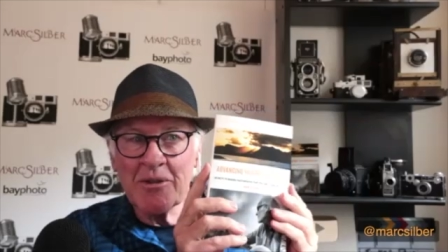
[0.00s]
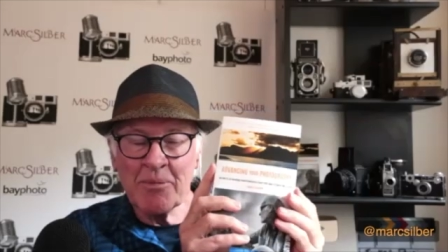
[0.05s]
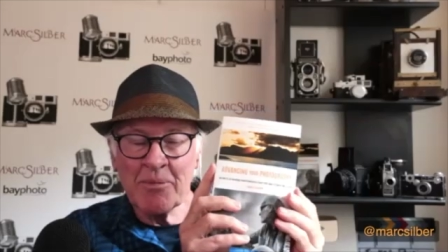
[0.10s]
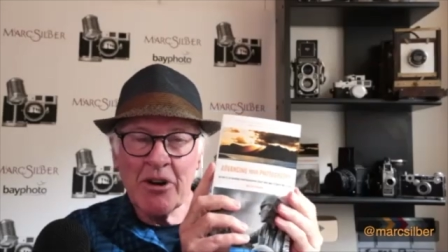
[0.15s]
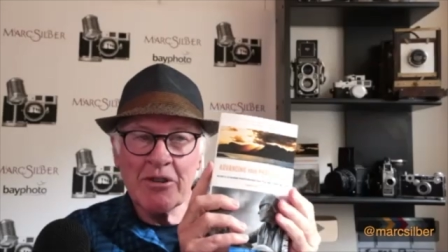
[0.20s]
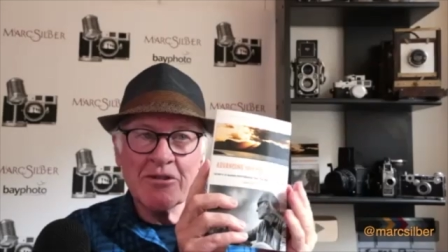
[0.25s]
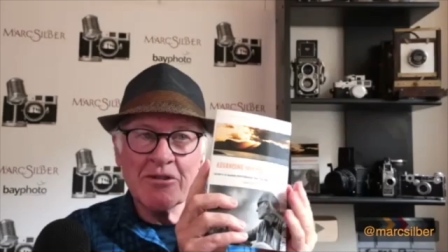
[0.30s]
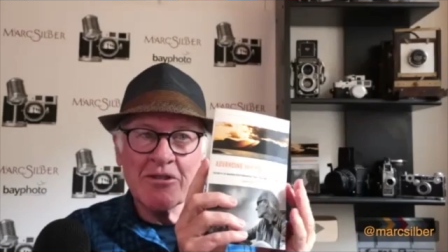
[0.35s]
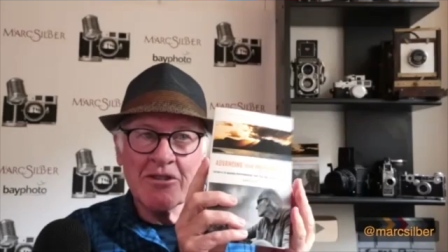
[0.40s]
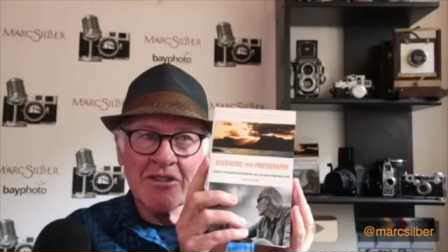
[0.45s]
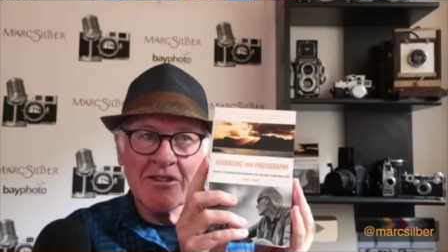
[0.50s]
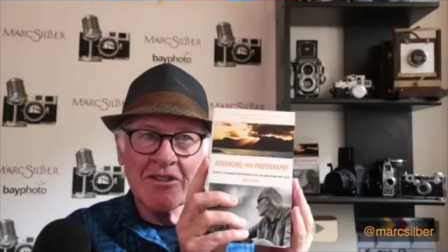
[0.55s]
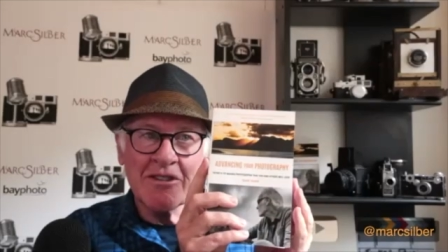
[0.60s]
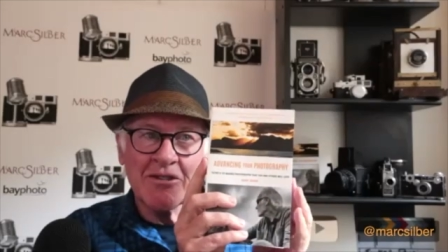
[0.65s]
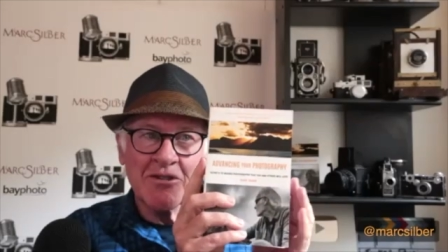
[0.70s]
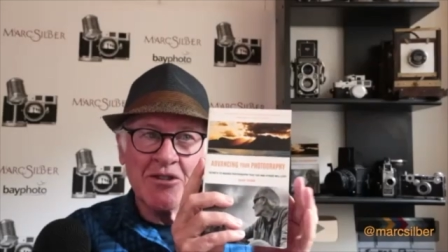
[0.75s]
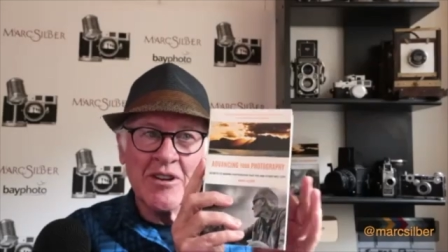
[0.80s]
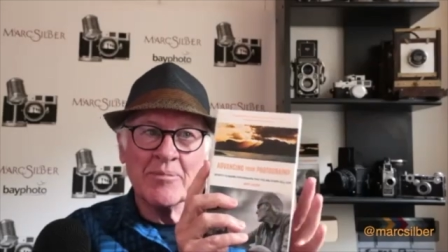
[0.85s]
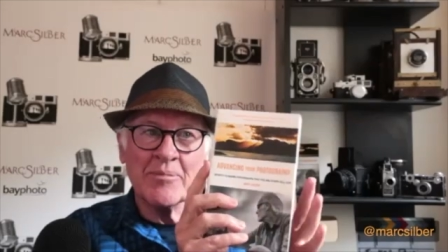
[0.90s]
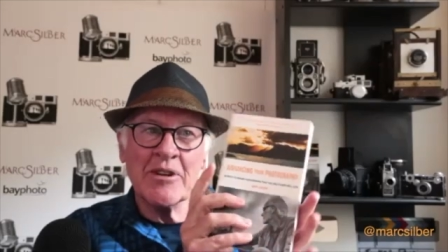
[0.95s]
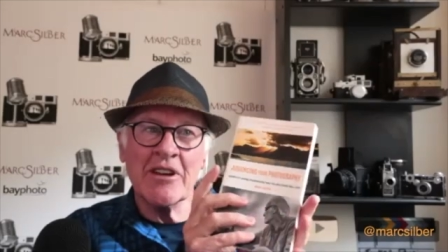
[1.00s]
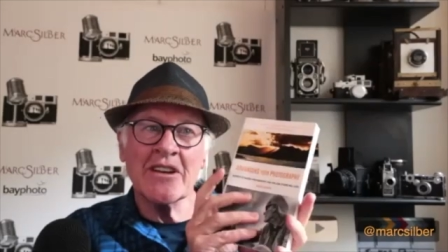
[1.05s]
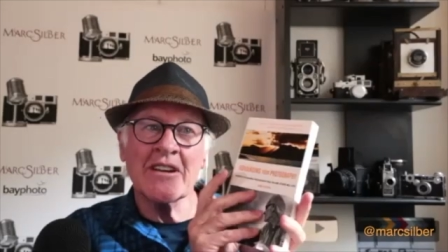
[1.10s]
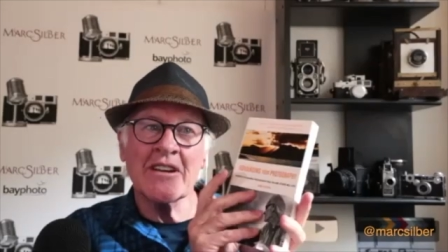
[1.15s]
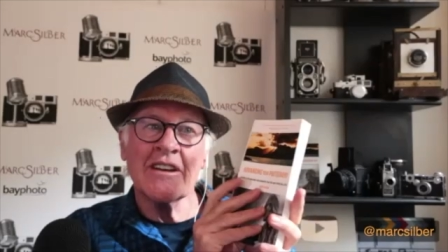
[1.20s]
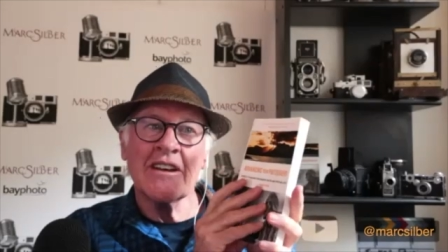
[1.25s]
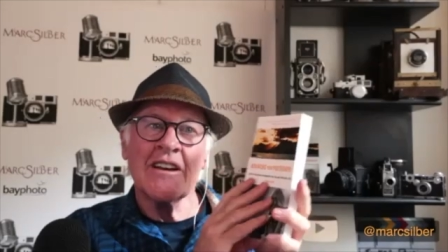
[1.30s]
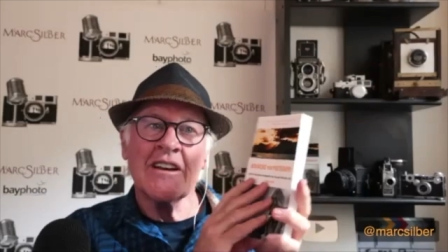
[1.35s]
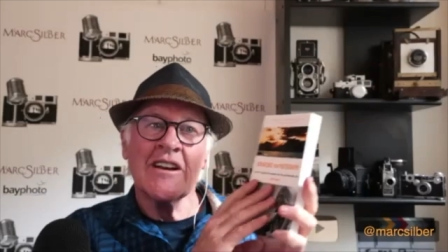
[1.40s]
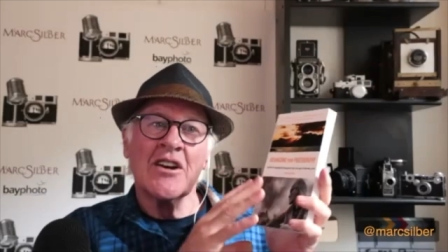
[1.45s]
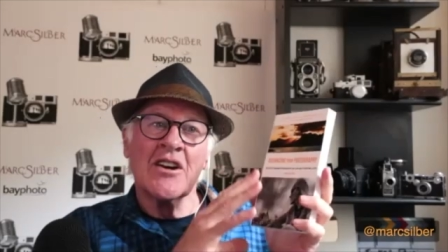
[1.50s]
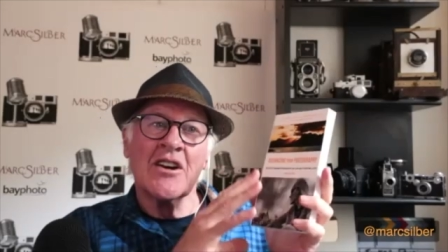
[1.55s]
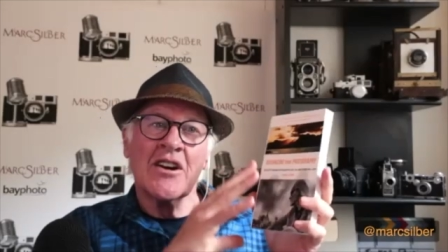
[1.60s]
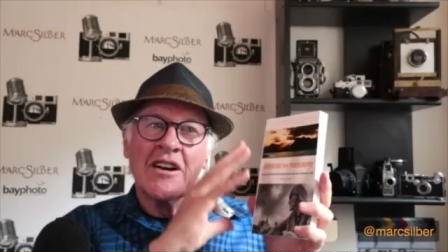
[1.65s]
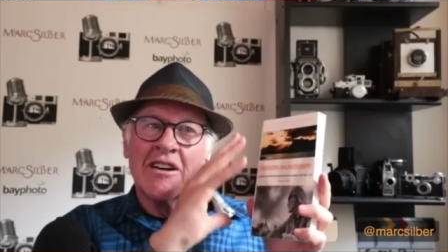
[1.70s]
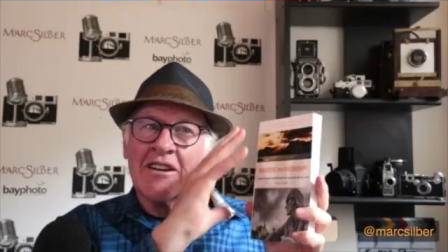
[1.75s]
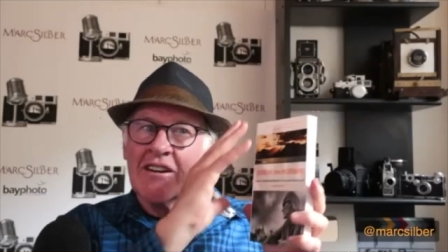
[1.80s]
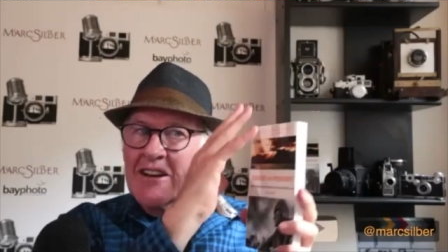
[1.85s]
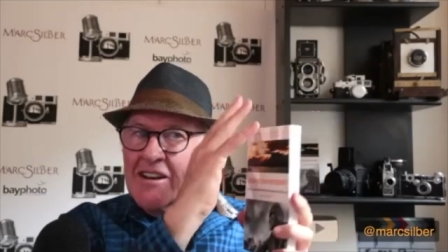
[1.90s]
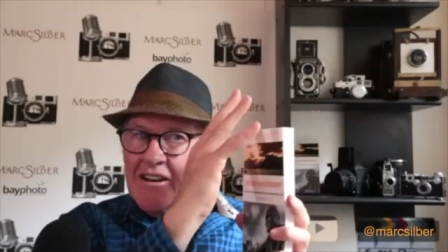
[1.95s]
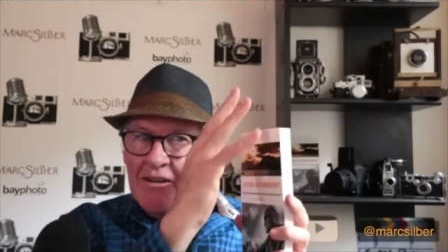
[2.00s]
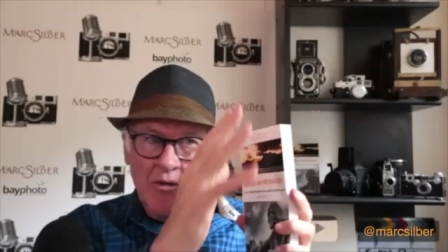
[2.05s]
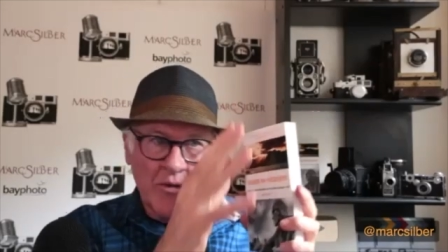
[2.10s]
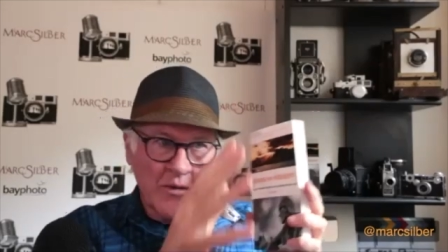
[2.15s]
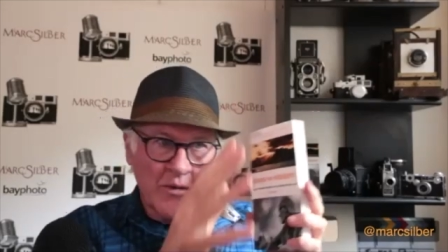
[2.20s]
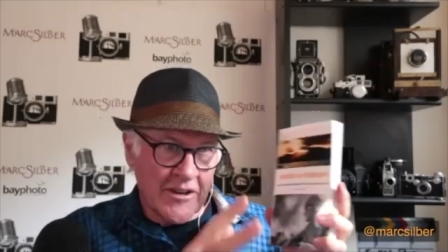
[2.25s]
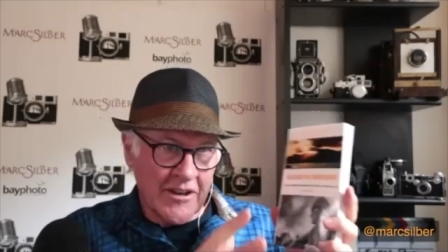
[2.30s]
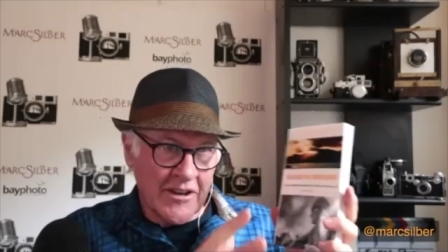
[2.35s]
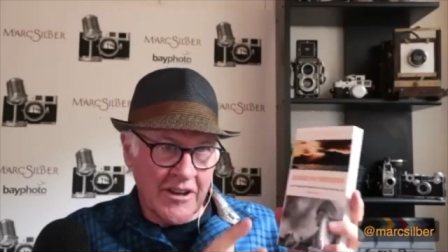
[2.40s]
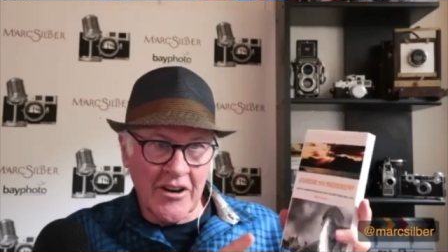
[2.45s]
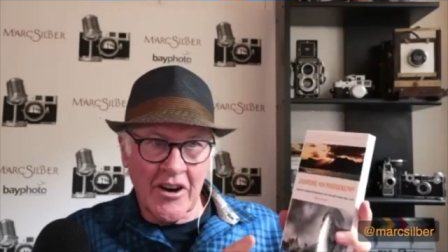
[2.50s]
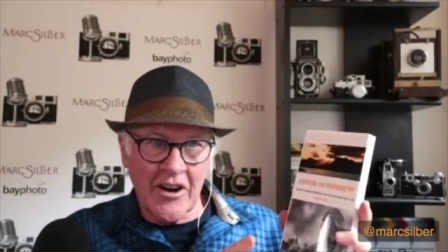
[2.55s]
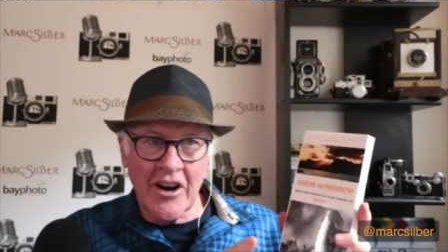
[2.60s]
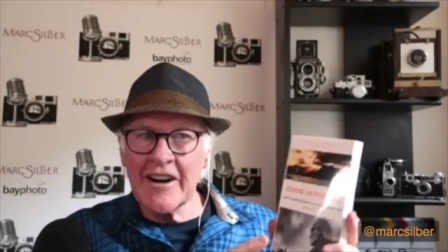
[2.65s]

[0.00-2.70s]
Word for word: the postage and the shipping, you know,